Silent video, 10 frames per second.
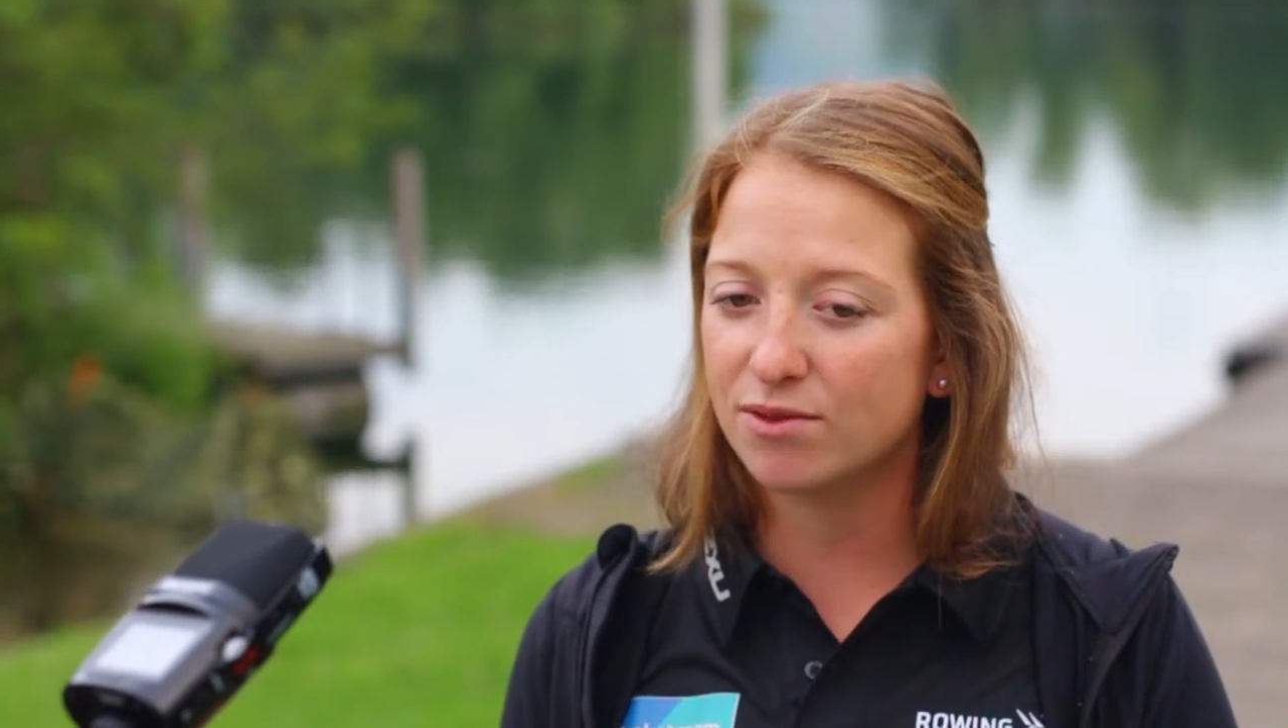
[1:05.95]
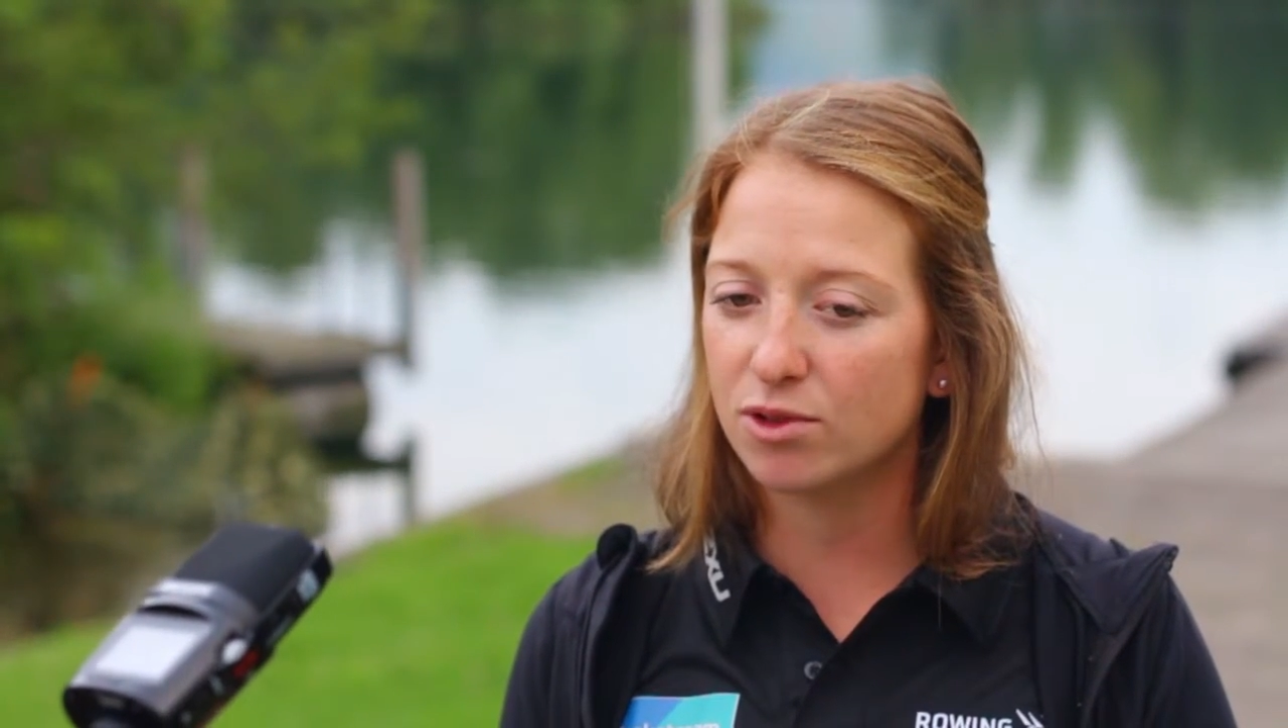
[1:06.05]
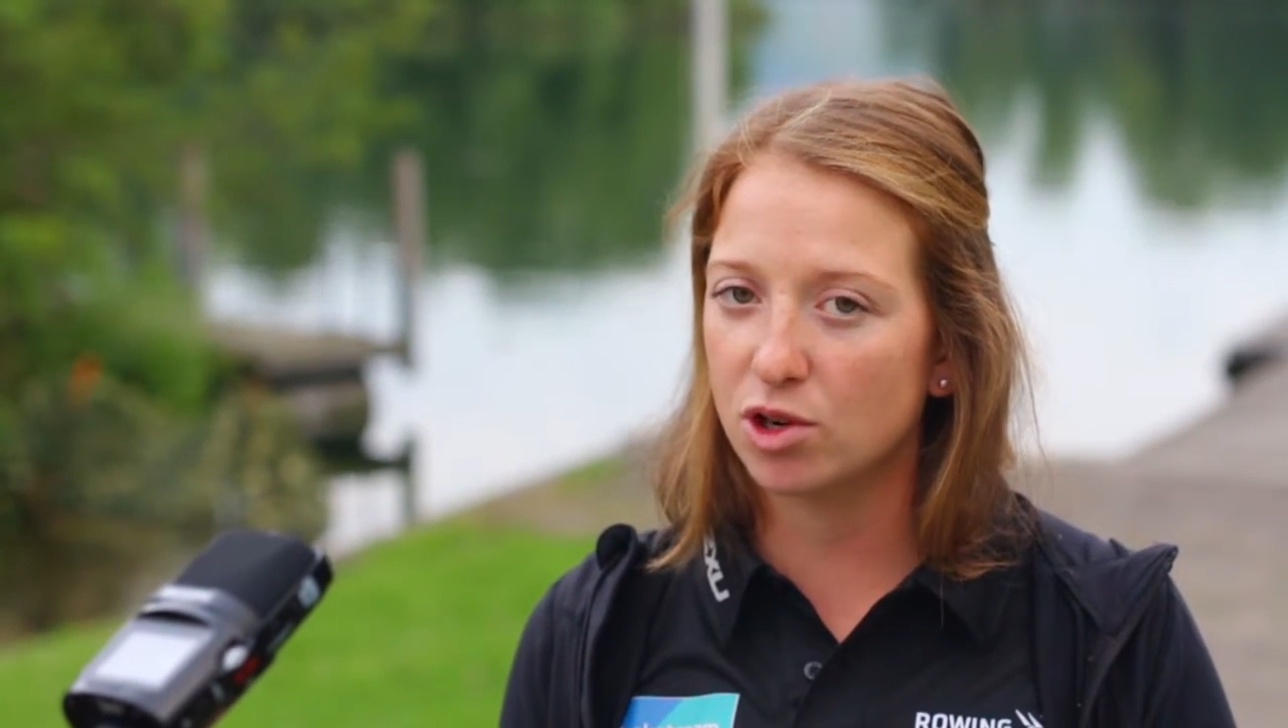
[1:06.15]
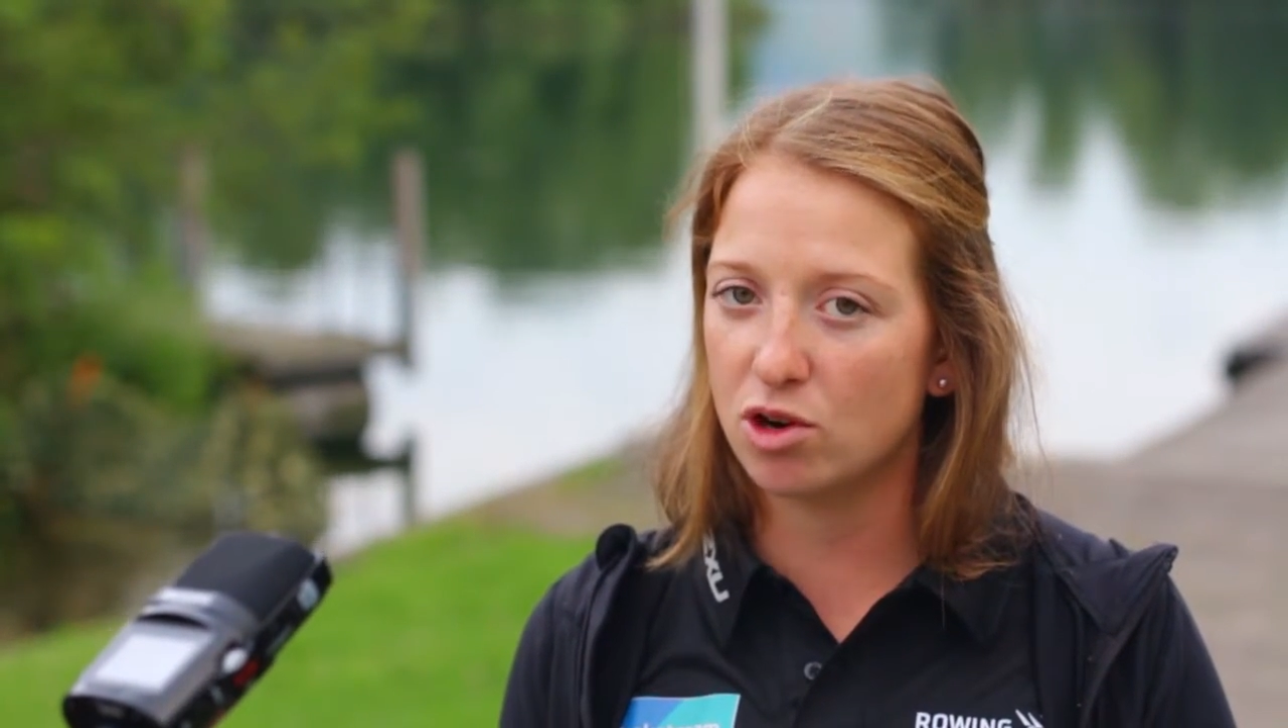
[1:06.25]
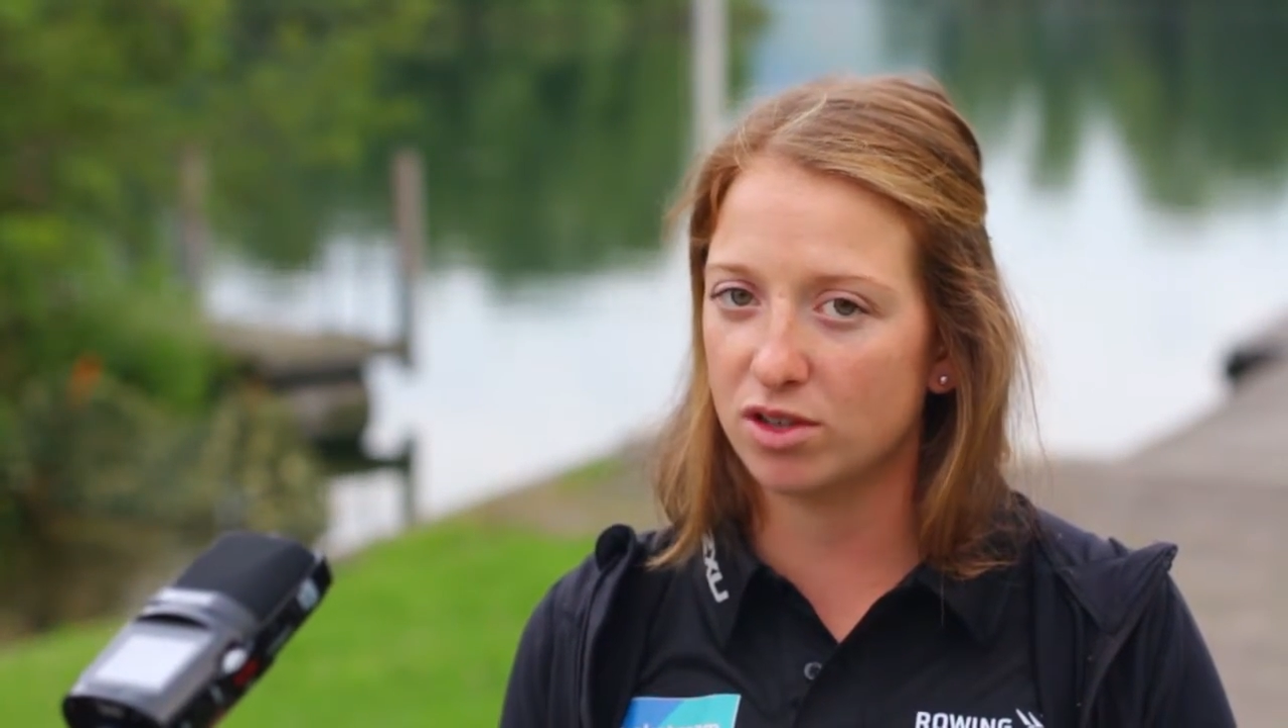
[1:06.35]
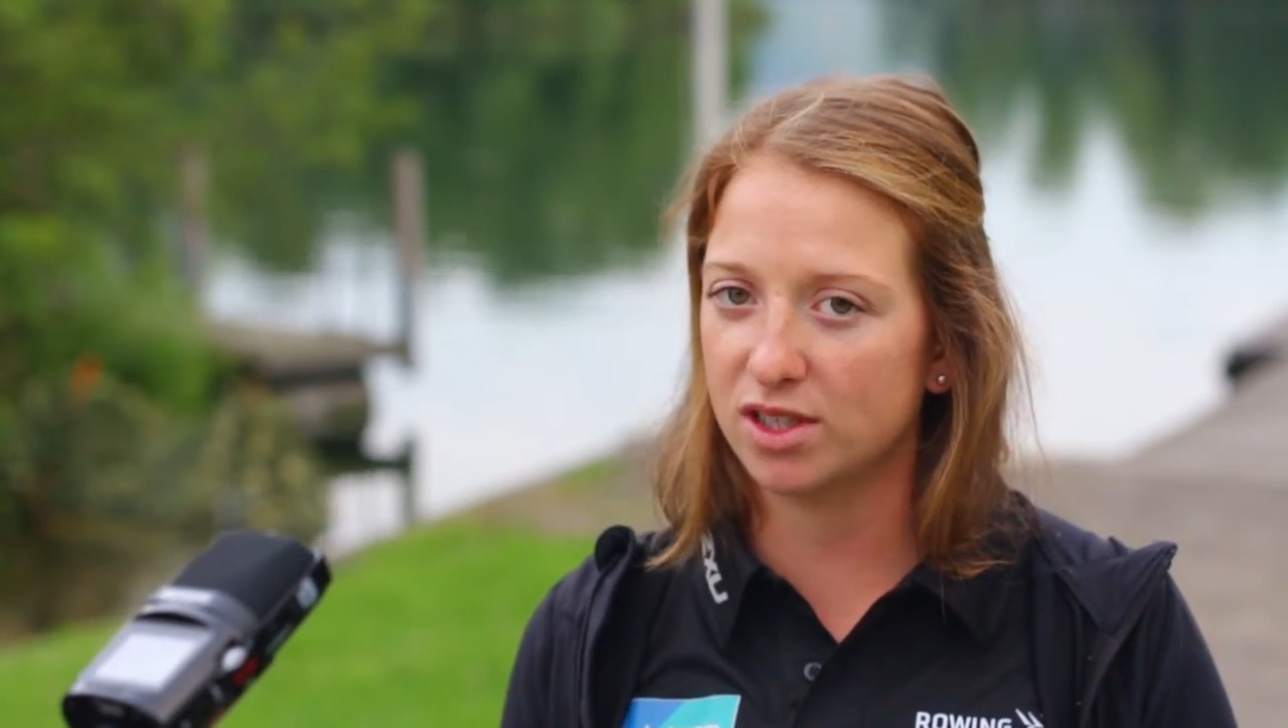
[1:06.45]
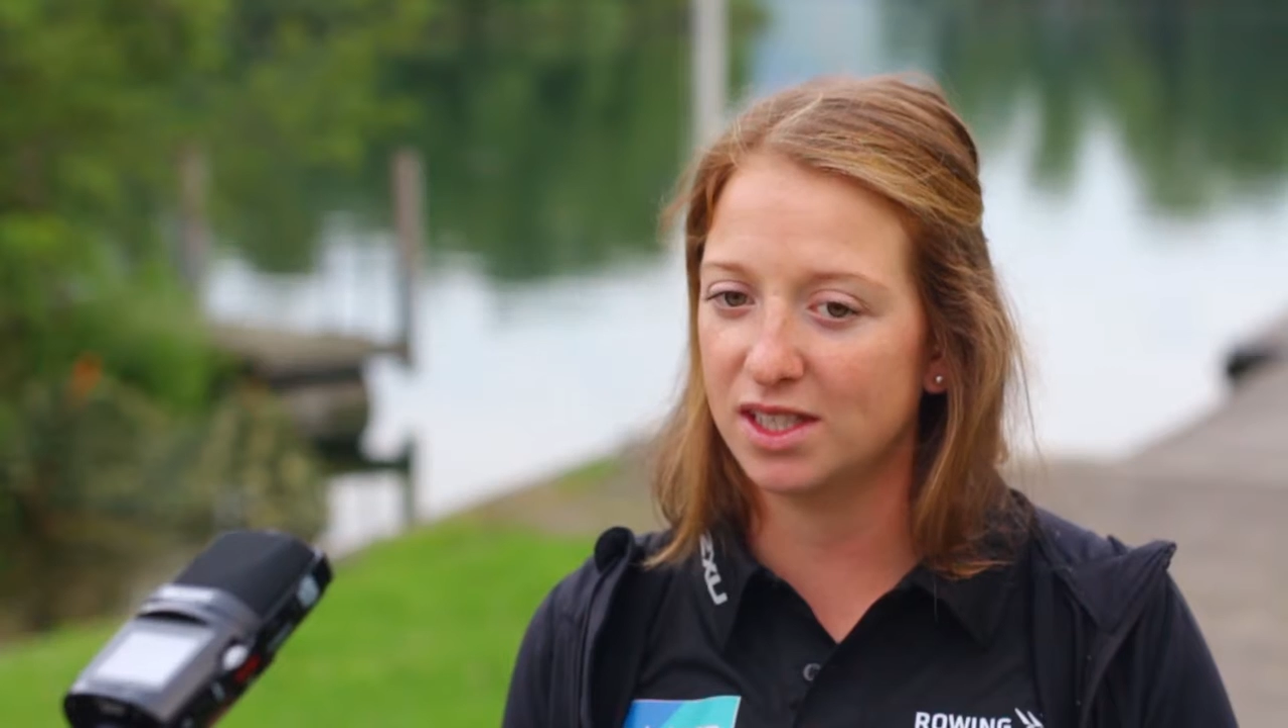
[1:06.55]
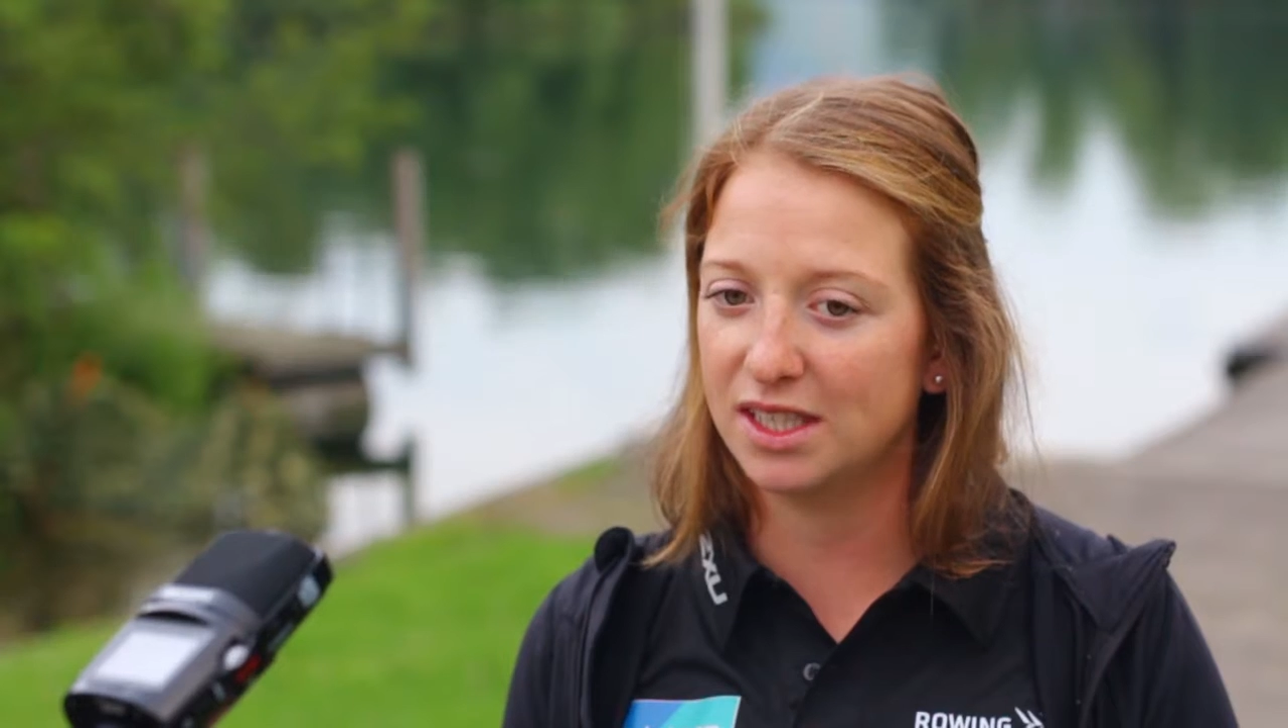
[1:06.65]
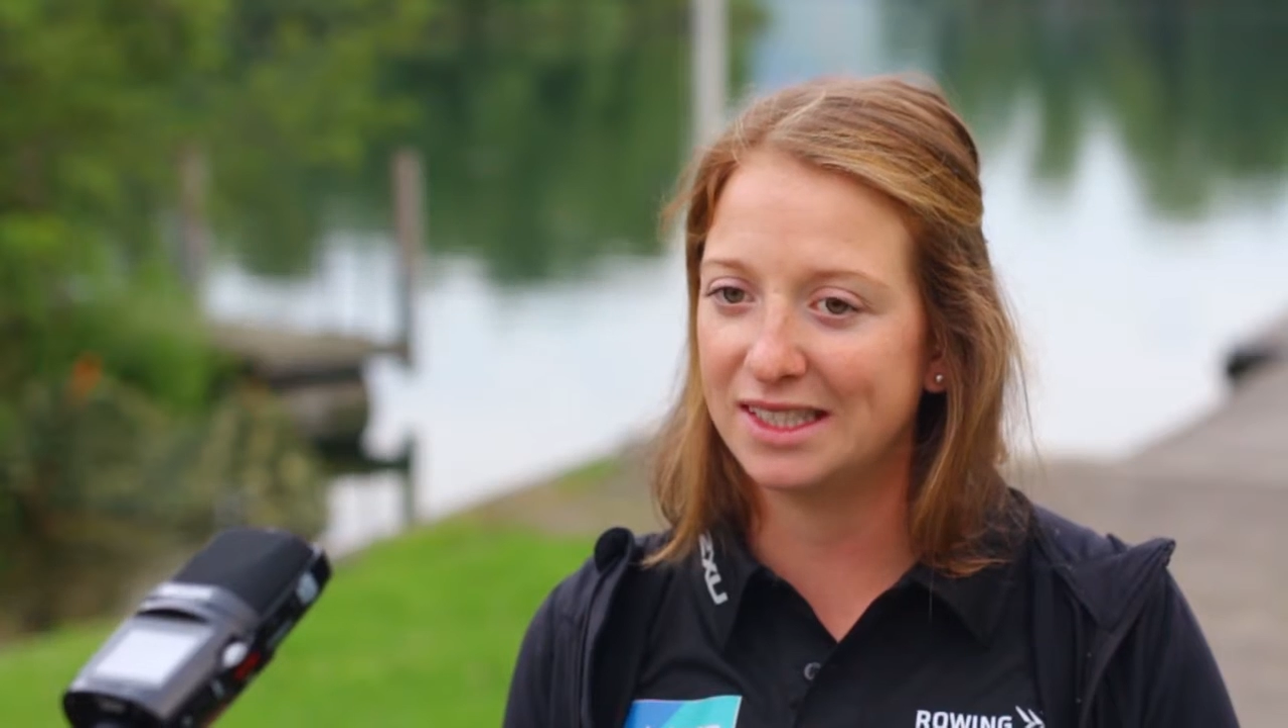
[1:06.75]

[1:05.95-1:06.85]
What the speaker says: for a coxswain